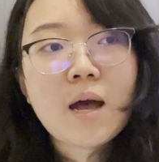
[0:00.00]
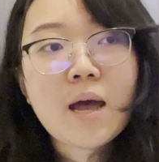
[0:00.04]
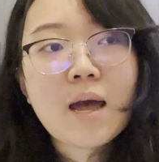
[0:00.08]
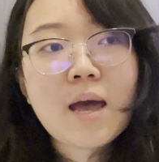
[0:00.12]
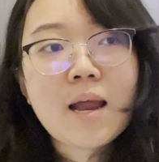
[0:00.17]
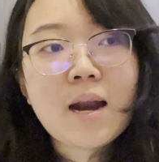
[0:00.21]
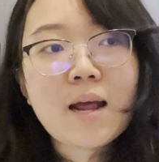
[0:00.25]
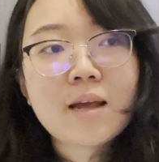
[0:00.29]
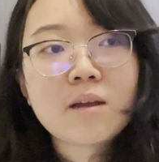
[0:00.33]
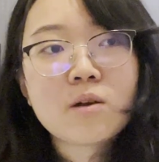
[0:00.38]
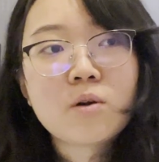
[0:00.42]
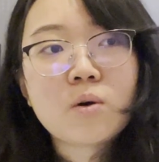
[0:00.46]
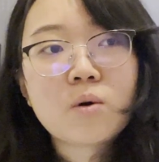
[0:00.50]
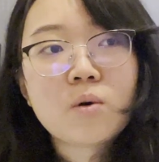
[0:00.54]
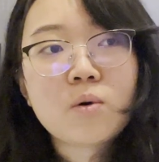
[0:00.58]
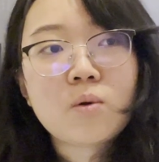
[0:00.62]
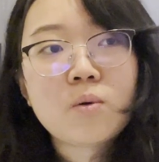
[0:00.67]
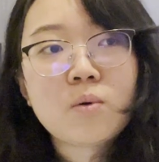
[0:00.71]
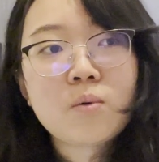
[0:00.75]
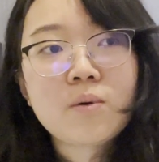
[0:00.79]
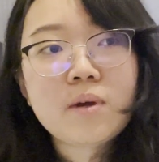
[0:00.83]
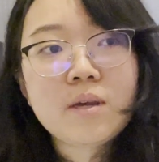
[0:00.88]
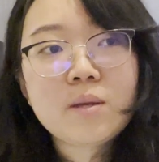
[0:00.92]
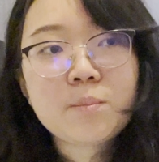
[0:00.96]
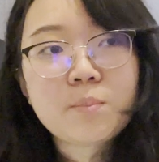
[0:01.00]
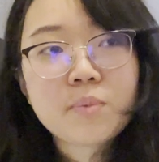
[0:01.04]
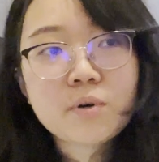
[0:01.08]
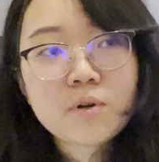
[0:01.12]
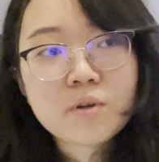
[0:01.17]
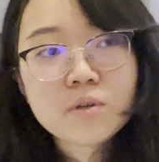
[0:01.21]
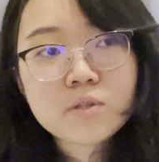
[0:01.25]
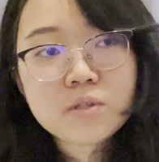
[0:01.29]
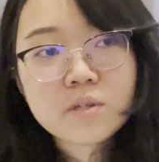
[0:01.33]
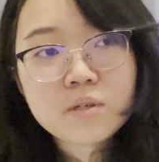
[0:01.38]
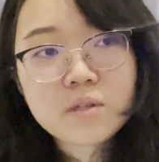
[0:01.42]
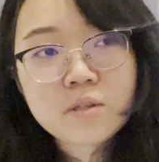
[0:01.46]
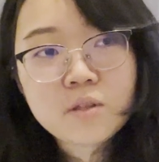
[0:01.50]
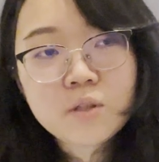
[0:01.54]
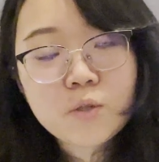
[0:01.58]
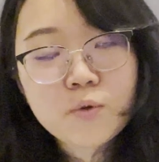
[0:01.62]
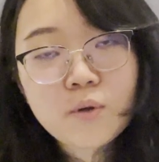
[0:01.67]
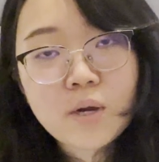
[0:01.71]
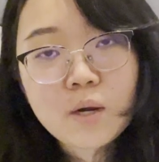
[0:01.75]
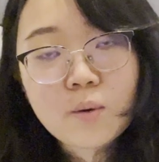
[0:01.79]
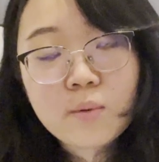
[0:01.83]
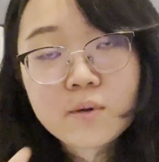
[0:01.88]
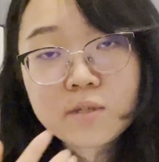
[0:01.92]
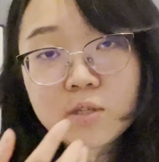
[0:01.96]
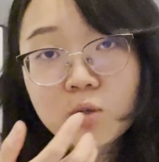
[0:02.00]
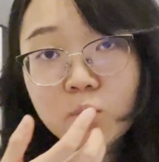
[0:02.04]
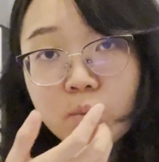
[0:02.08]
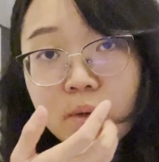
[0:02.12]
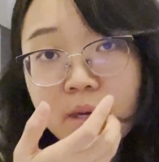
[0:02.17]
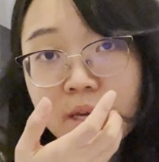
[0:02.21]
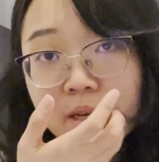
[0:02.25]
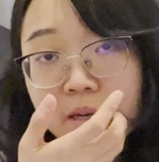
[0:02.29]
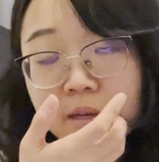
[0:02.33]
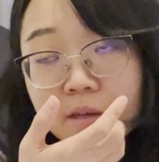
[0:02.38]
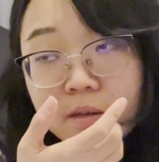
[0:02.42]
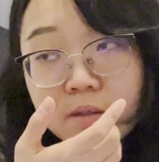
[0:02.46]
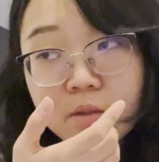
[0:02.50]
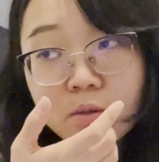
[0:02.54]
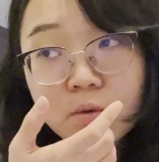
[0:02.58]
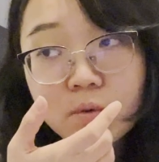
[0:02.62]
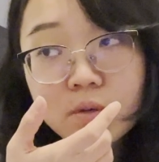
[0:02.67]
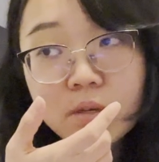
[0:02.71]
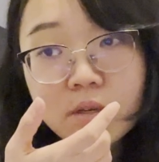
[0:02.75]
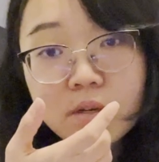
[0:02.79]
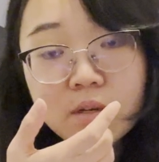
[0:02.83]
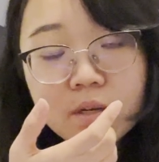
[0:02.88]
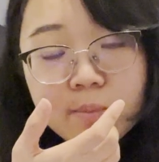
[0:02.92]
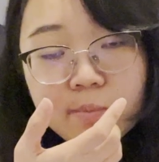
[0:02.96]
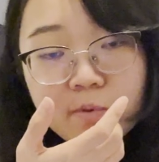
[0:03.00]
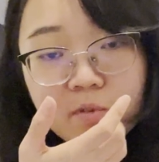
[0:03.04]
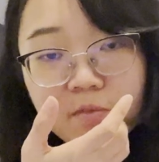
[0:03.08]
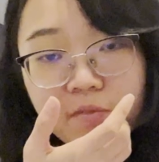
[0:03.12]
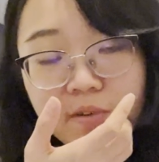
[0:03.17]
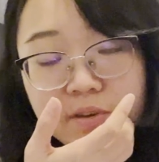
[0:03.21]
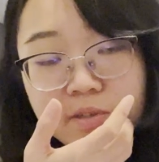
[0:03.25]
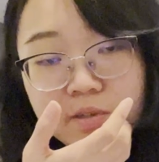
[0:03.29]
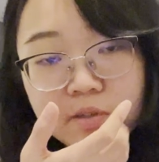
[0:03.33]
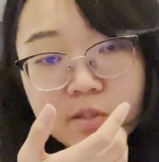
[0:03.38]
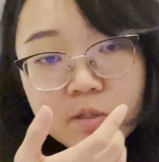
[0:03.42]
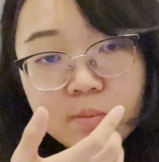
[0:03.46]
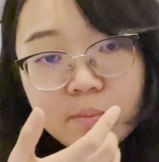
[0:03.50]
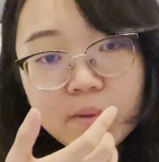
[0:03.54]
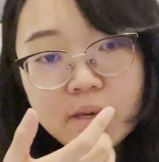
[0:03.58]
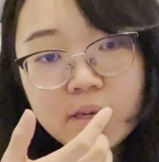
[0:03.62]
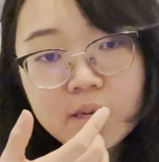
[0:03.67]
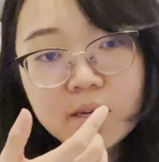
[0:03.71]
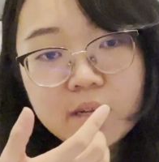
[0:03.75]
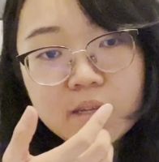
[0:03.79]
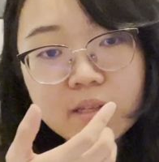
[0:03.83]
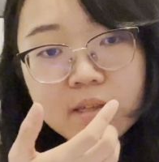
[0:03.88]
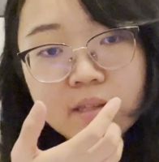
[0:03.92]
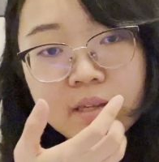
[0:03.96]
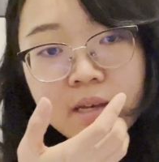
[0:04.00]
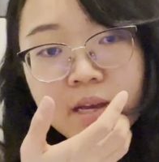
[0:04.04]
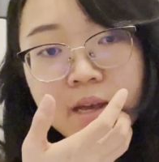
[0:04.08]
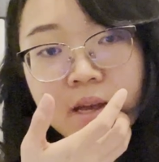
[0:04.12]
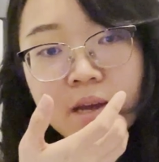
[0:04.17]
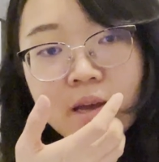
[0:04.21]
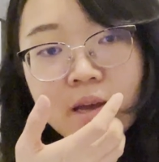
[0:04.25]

And I go in person 3 hours a week to hear the professor speak and